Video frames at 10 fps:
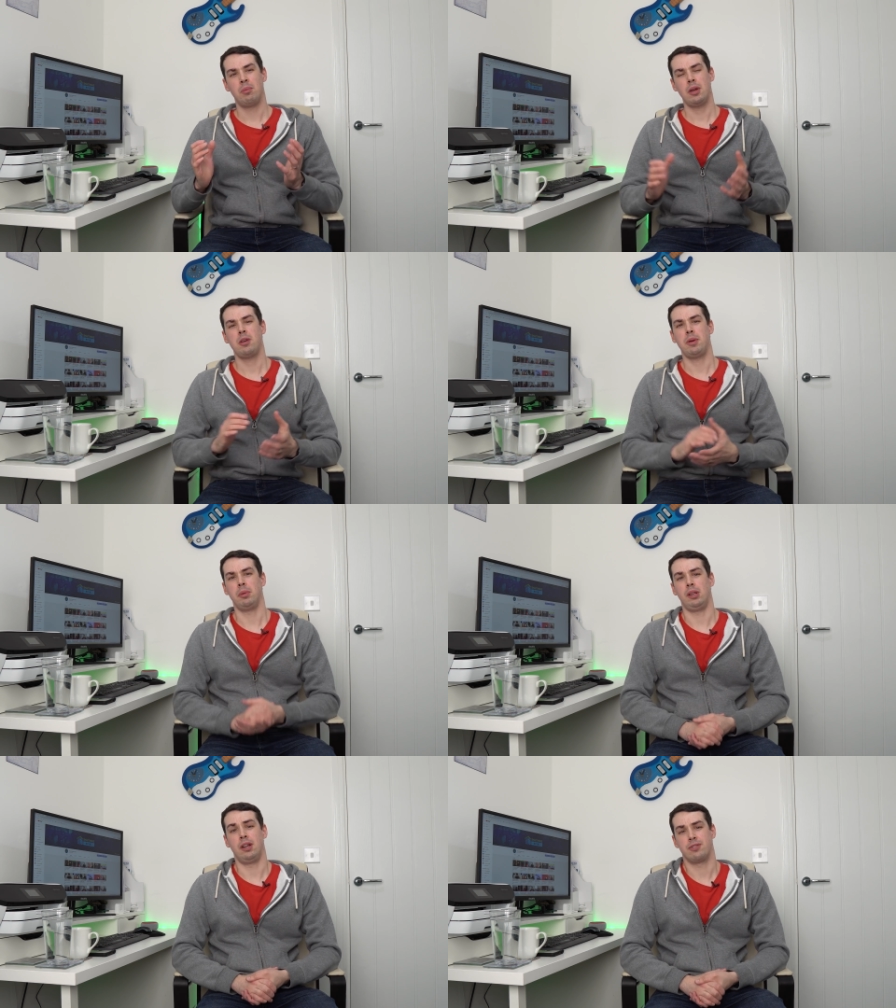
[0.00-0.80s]
Many
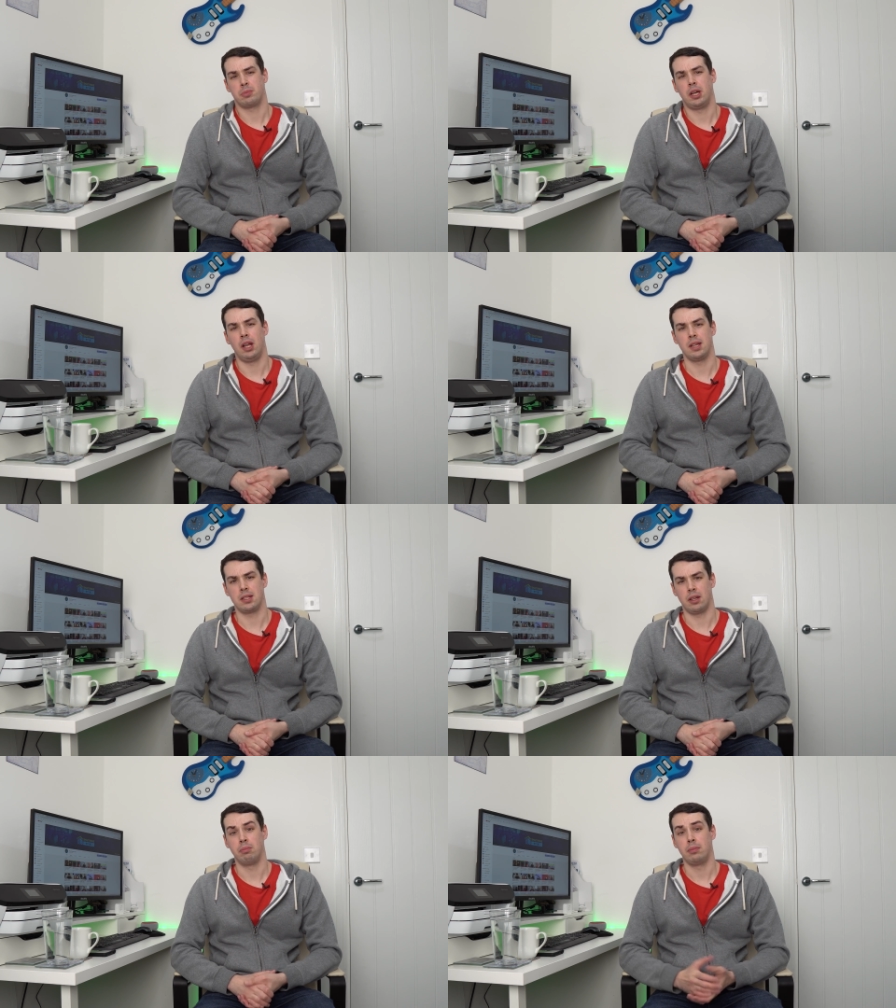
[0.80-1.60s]
people love smart
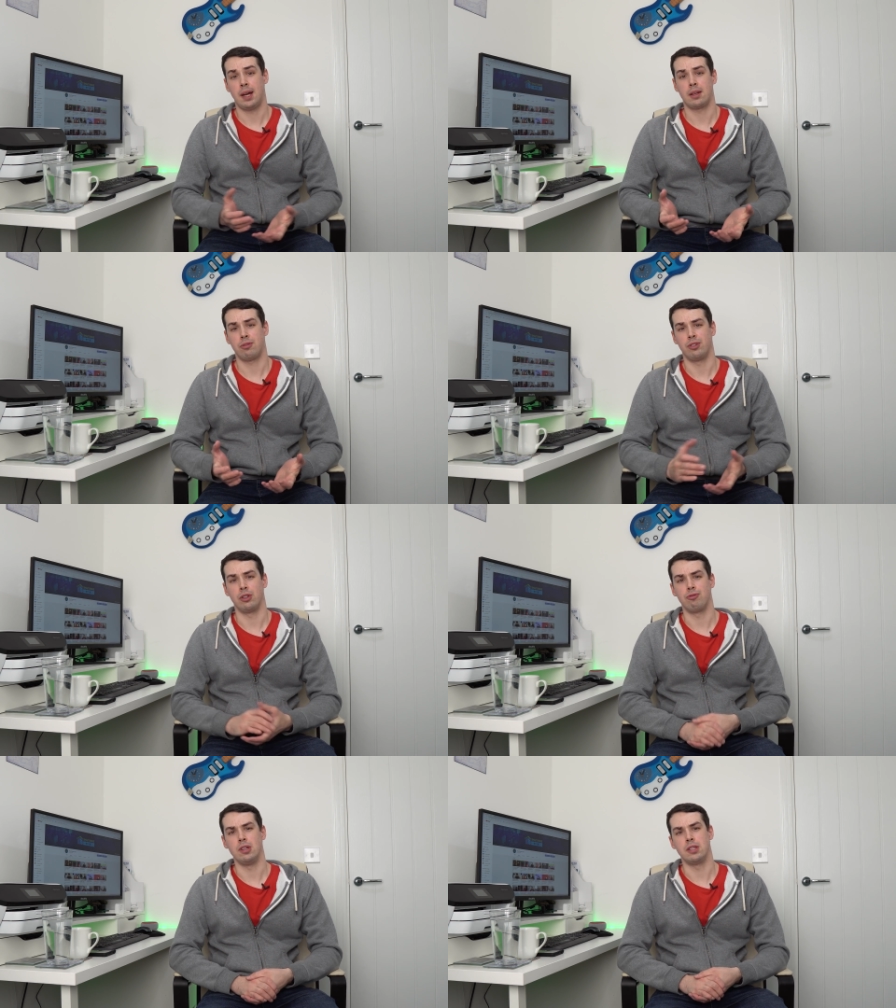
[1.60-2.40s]
lighting, and for
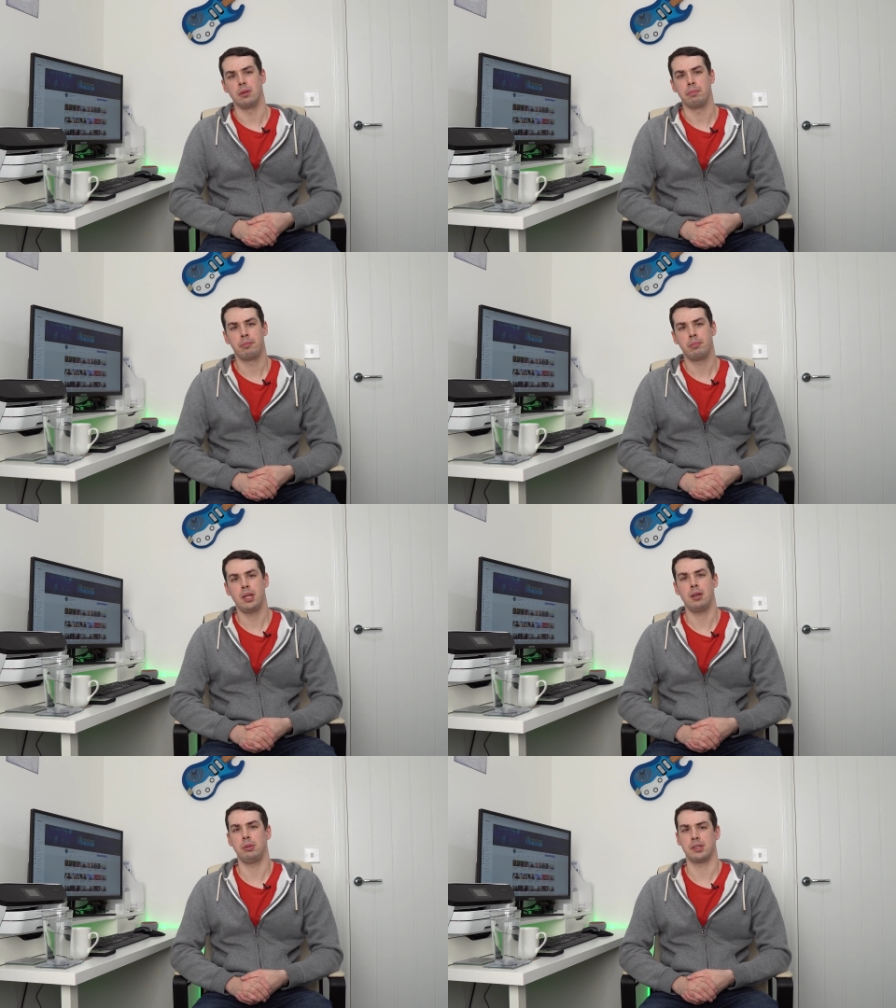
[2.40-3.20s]
good reason. Being
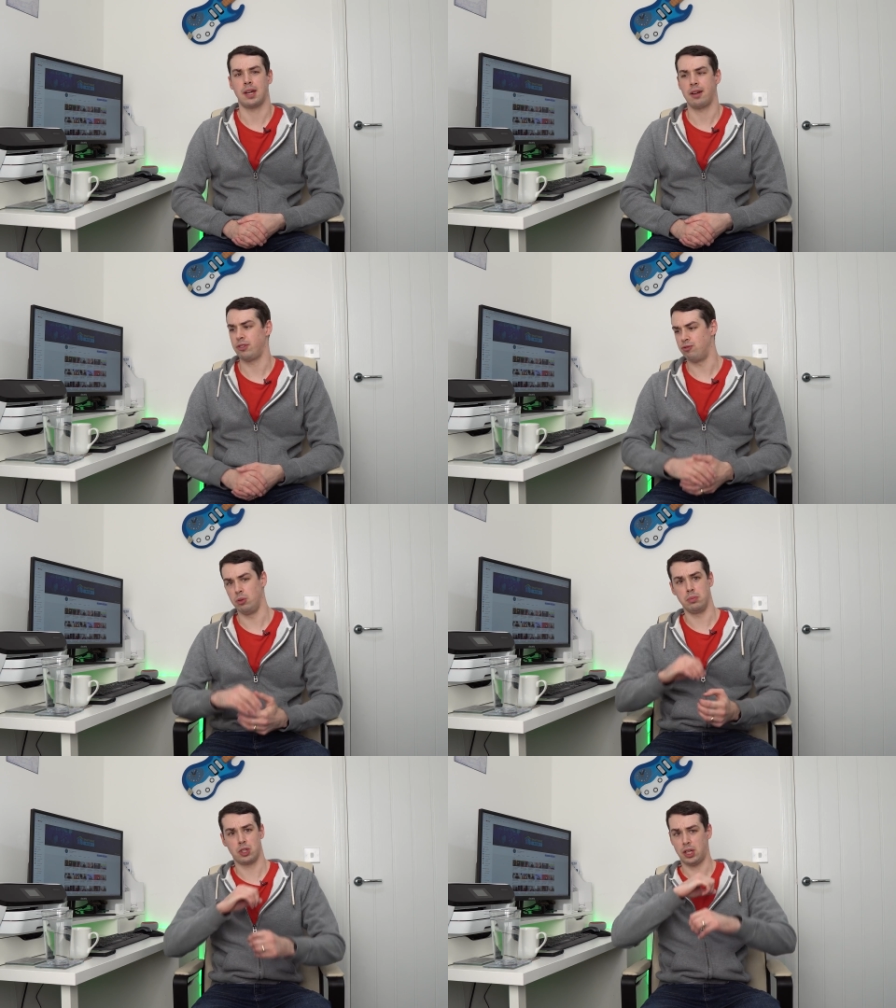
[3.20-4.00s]
able to have your
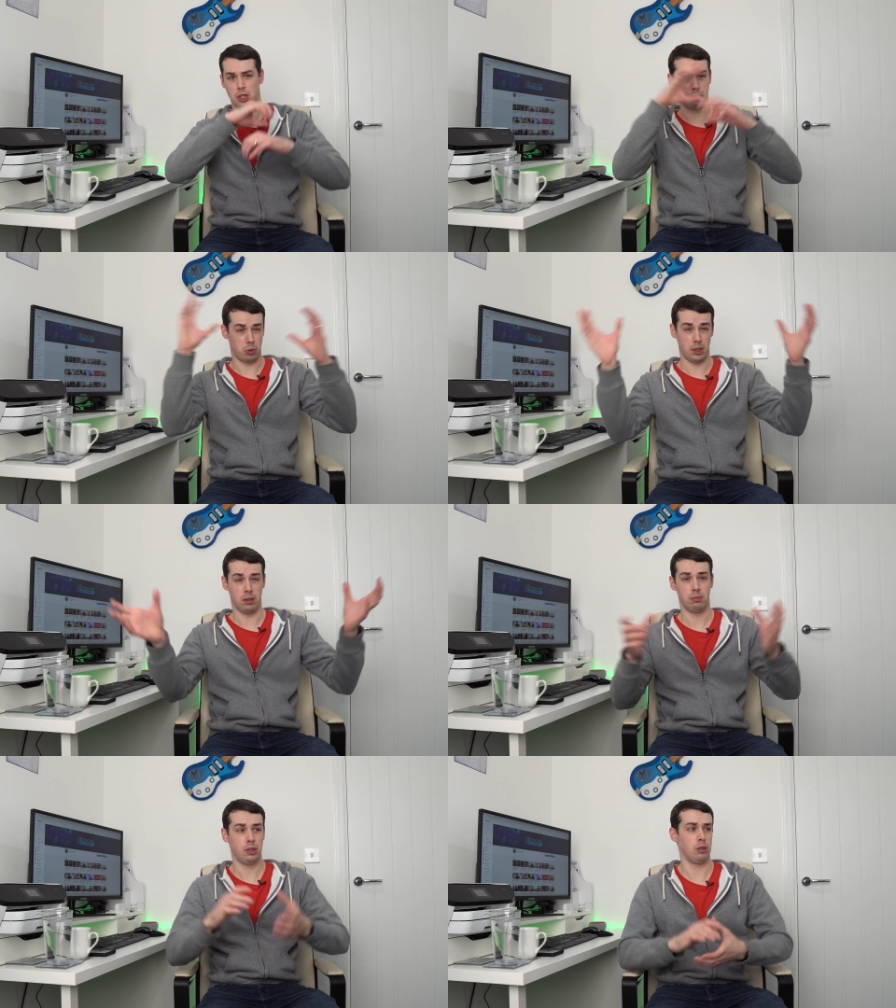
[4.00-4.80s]
rooms change
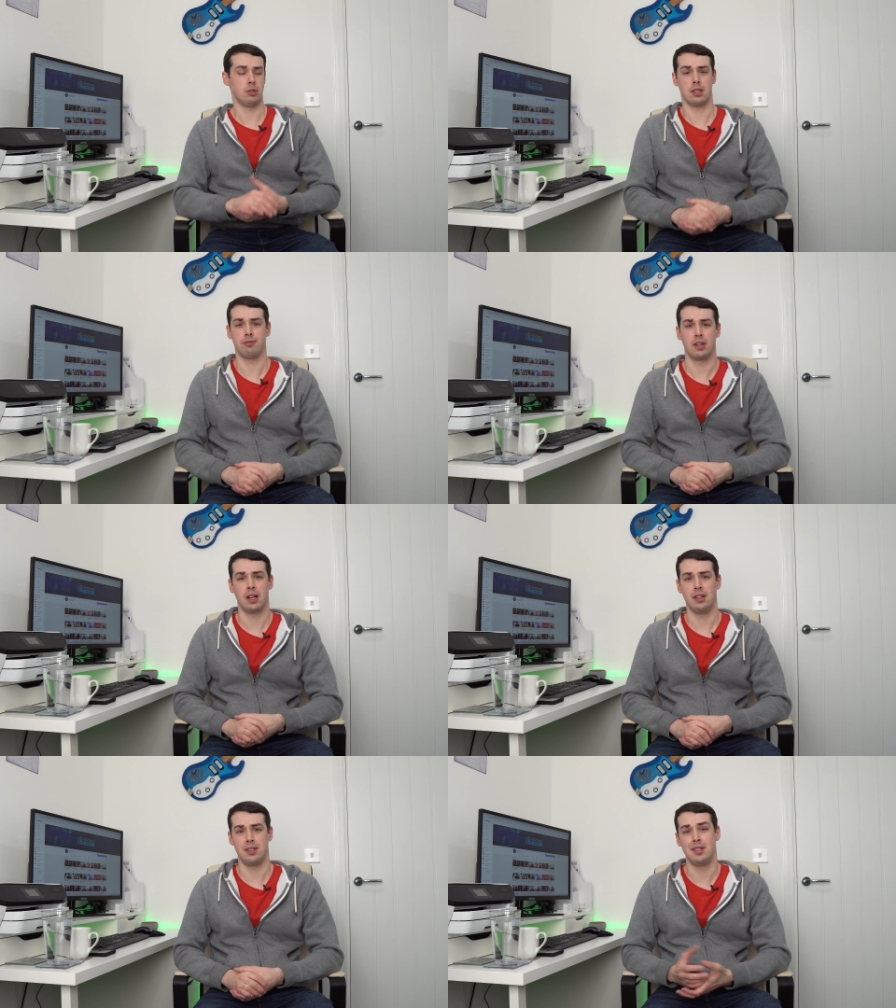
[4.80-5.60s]
between loads of different
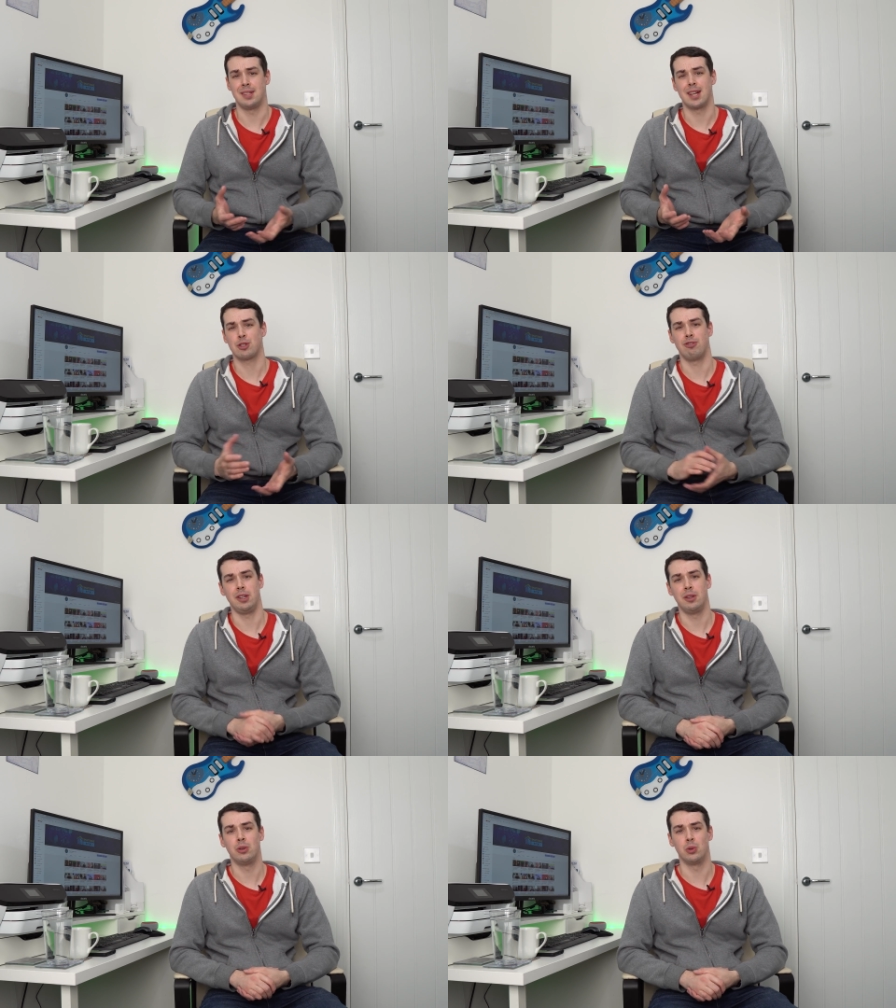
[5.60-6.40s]
colours is
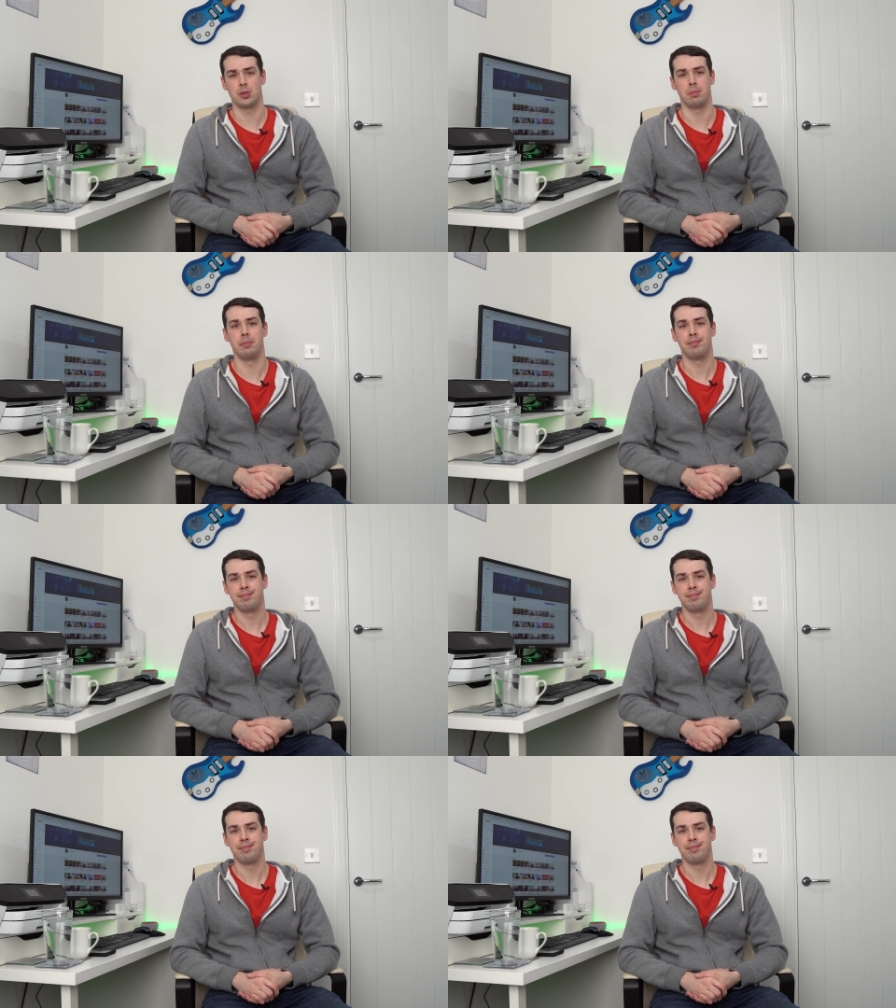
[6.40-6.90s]
naturally awesome.